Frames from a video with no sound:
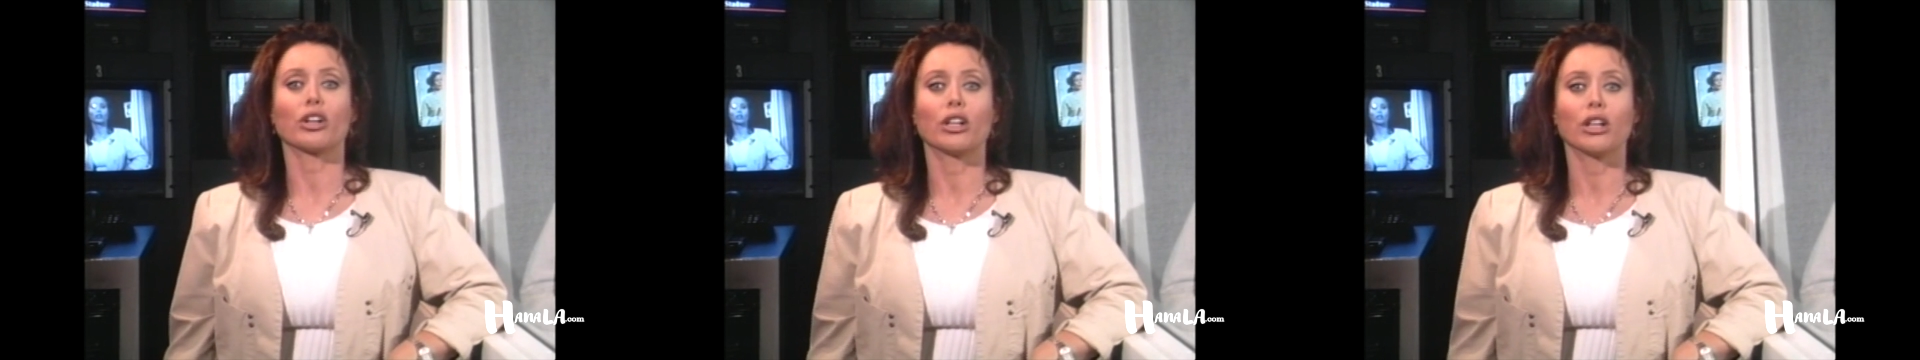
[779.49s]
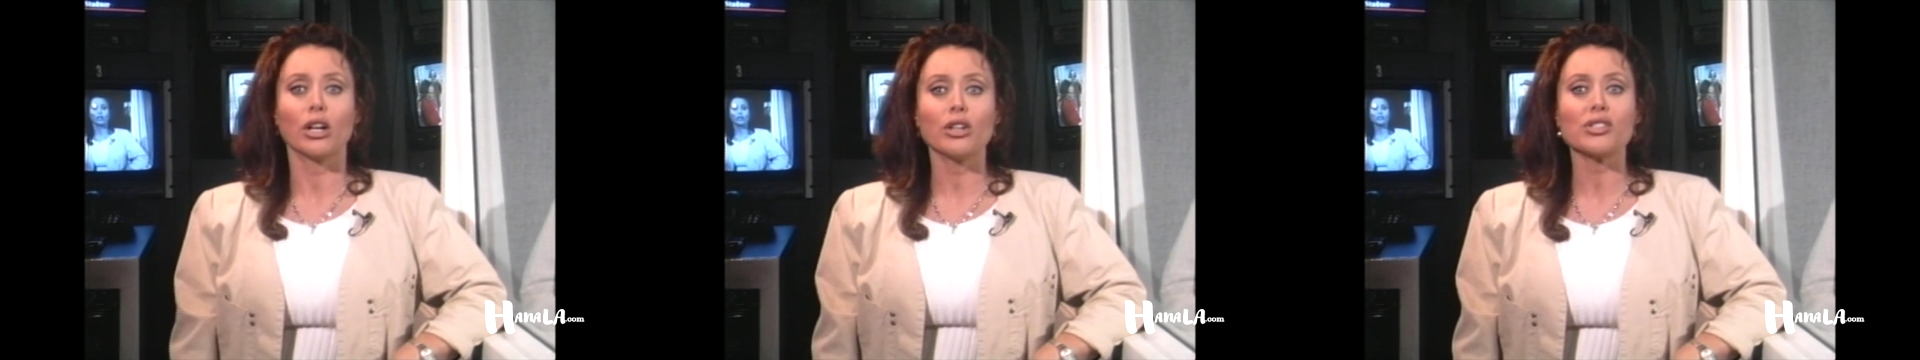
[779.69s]

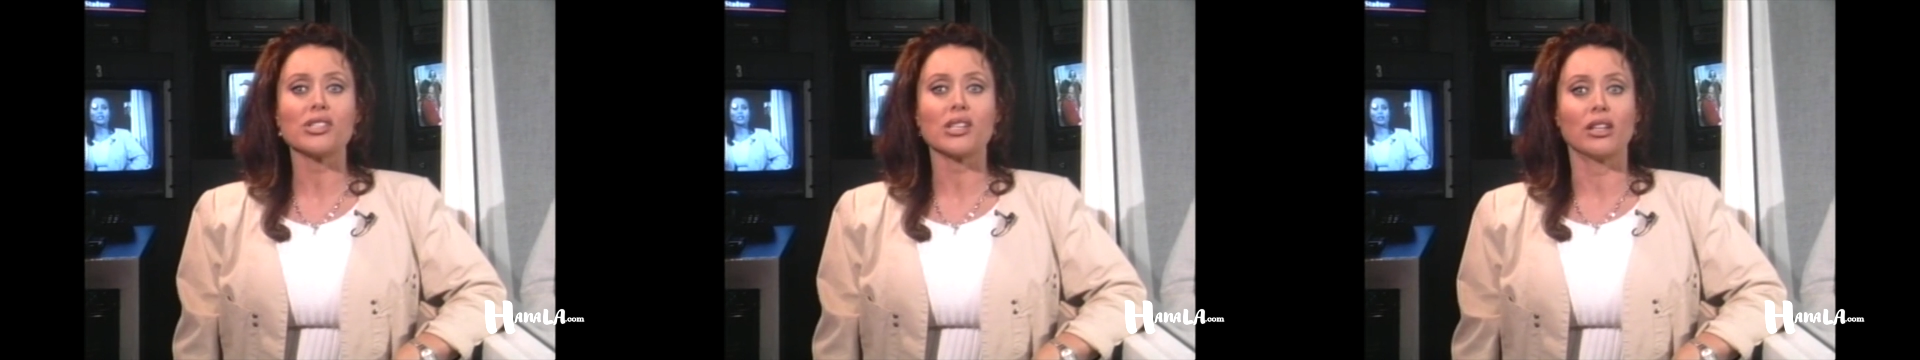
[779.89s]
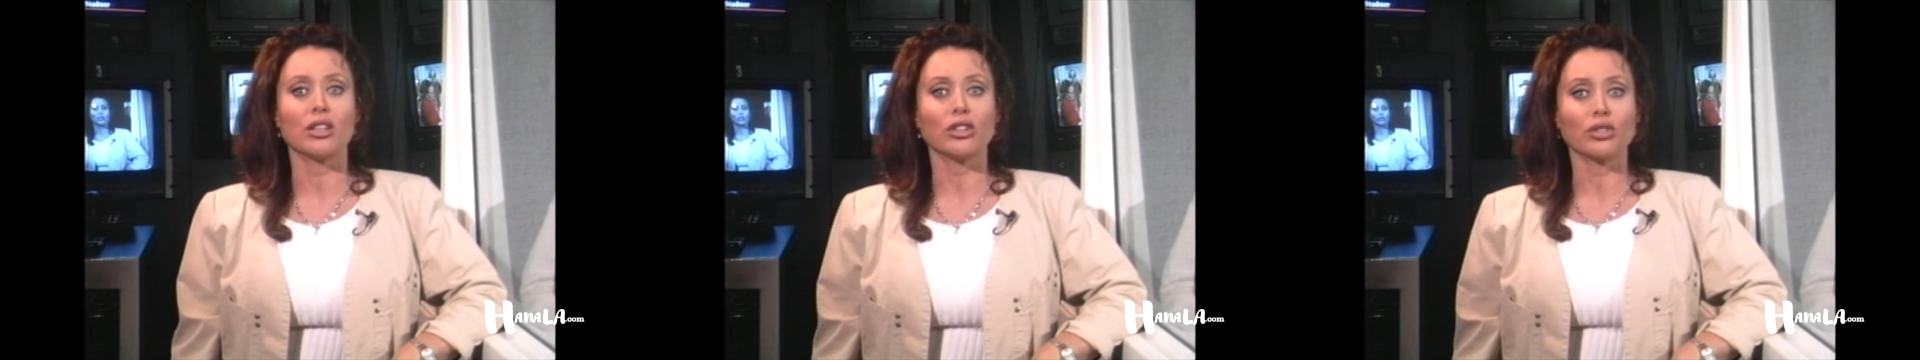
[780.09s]
clothes
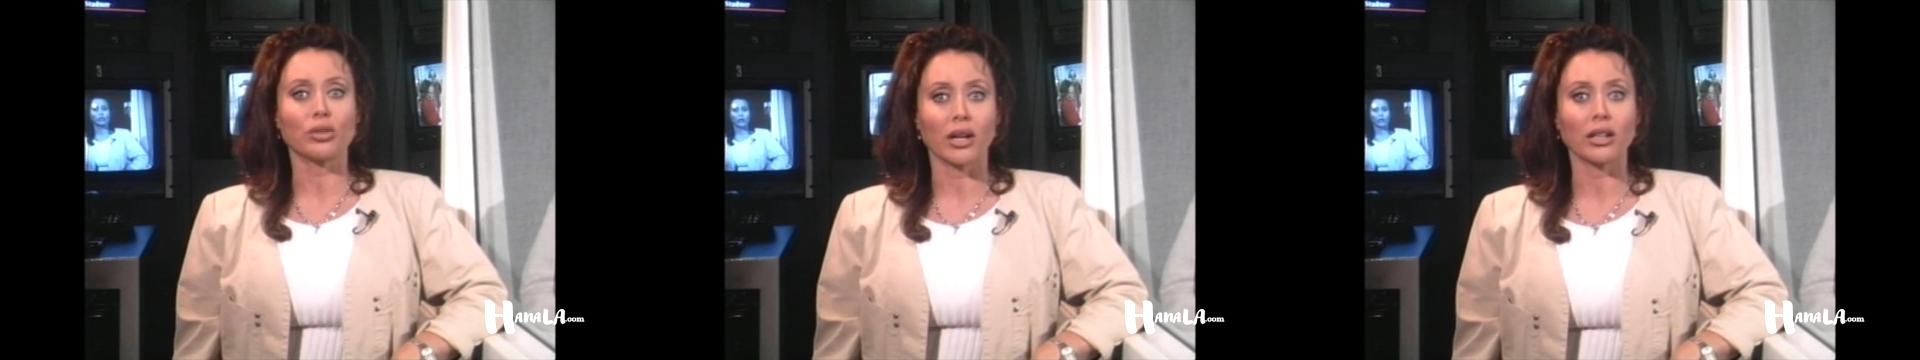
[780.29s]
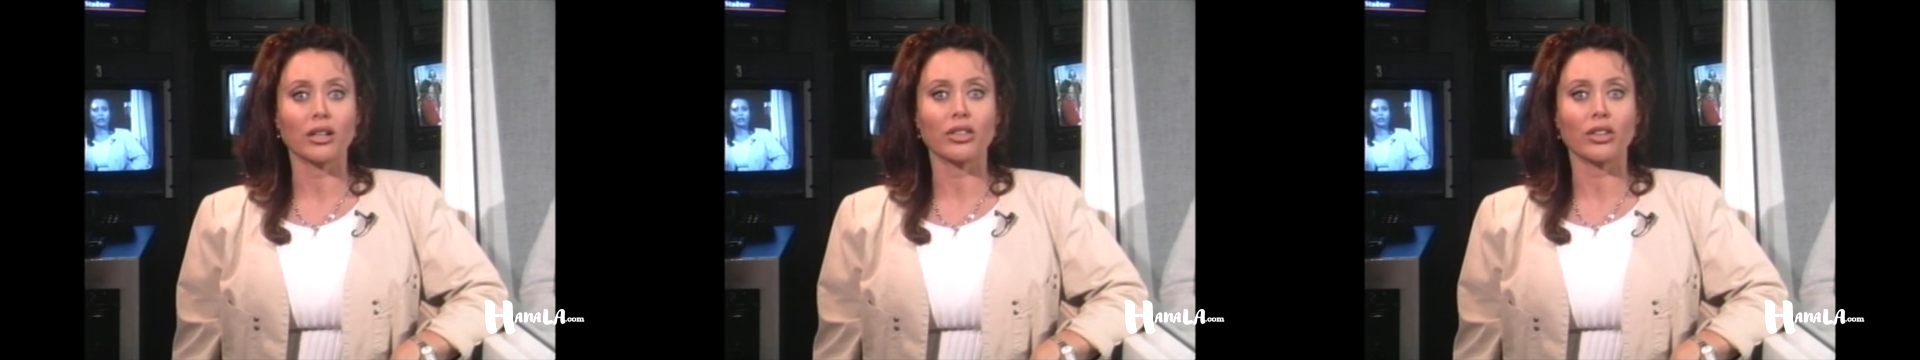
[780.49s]
in the
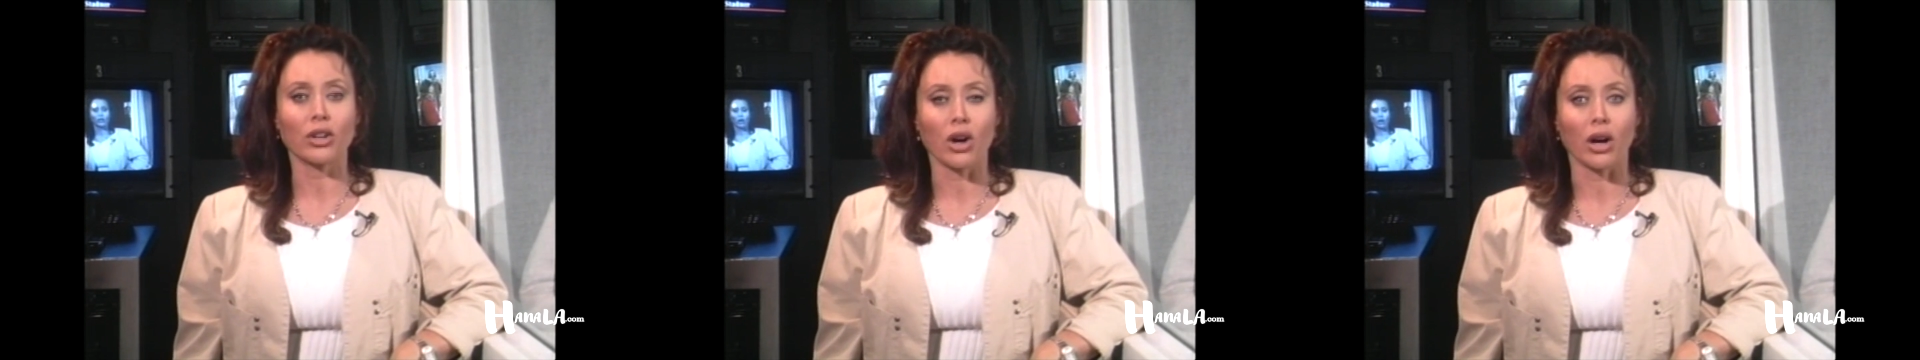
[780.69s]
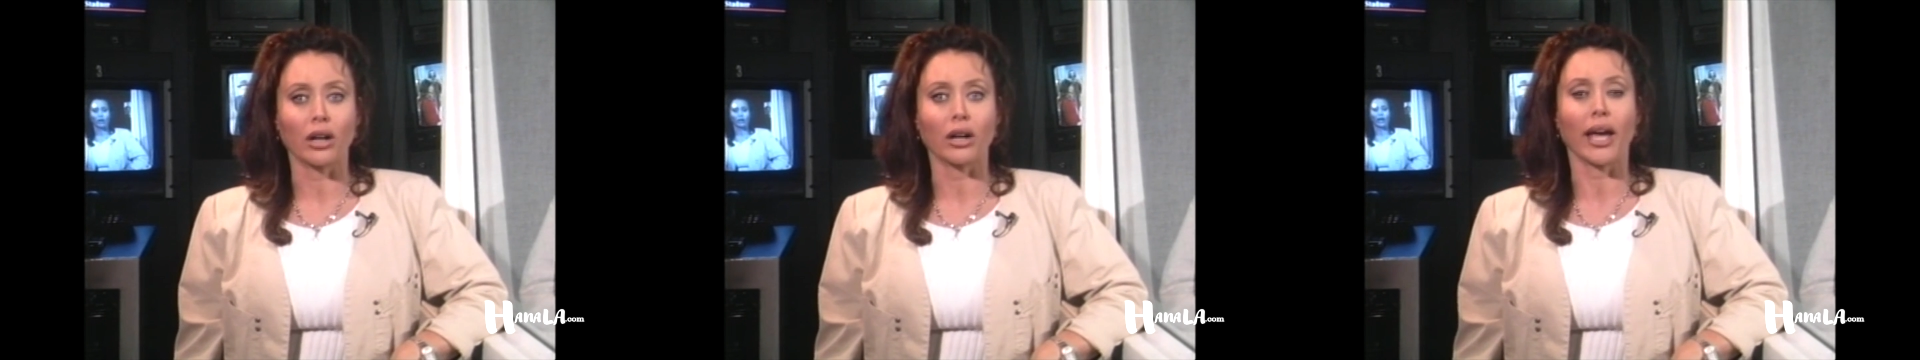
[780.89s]
trunk of the car,